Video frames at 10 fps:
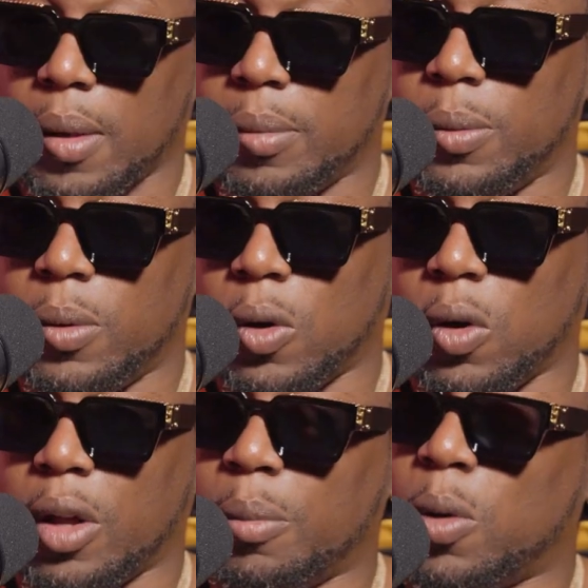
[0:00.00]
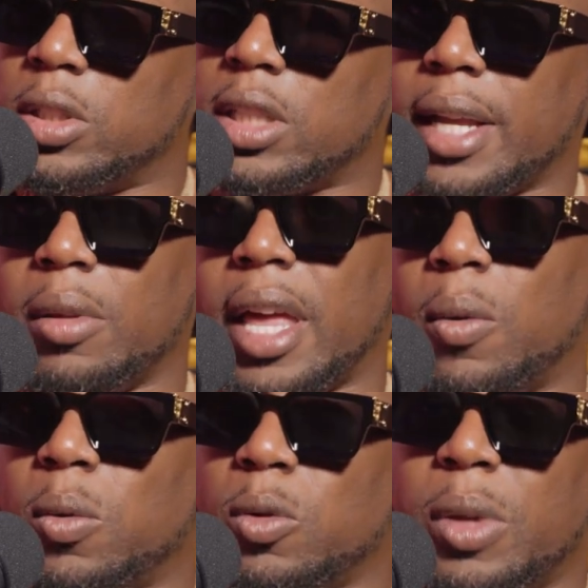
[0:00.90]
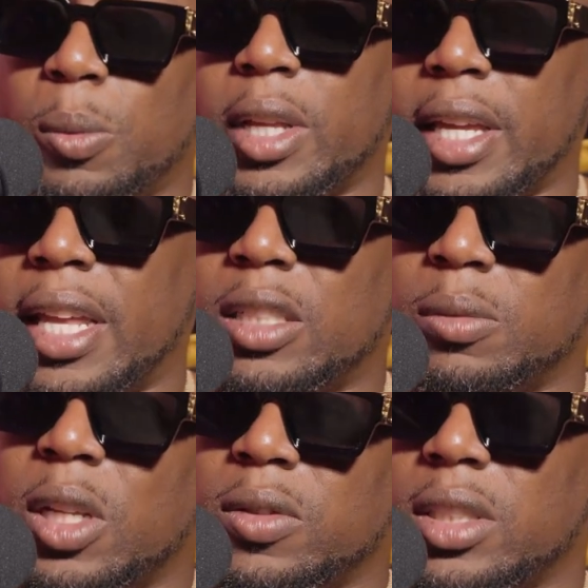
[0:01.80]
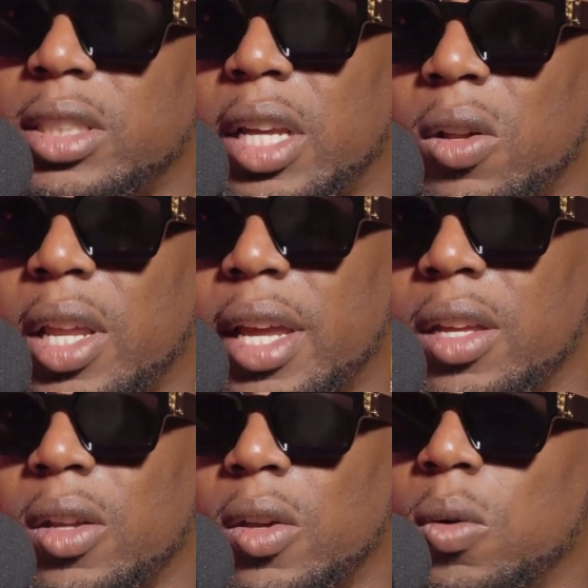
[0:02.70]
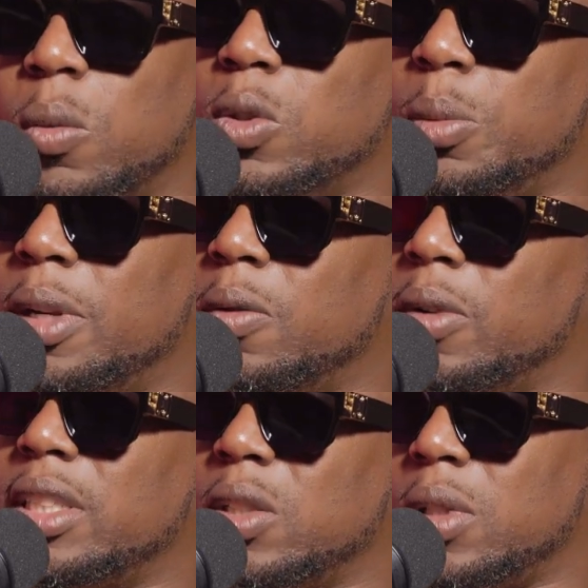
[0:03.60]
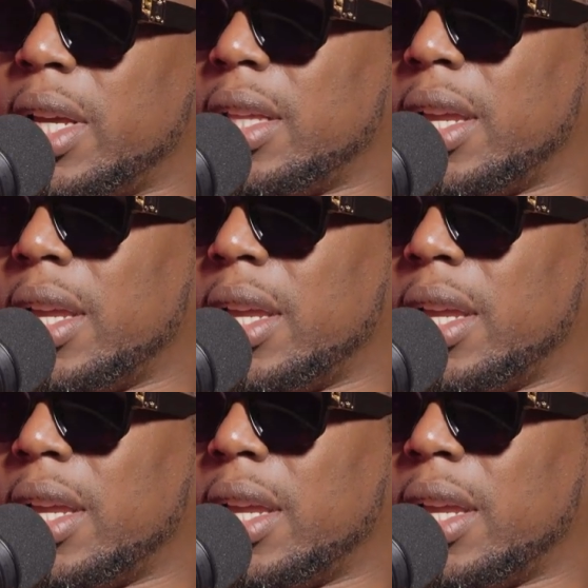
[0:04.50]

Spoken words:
people emotion like people that get themselves in jail, like what would be the reason you think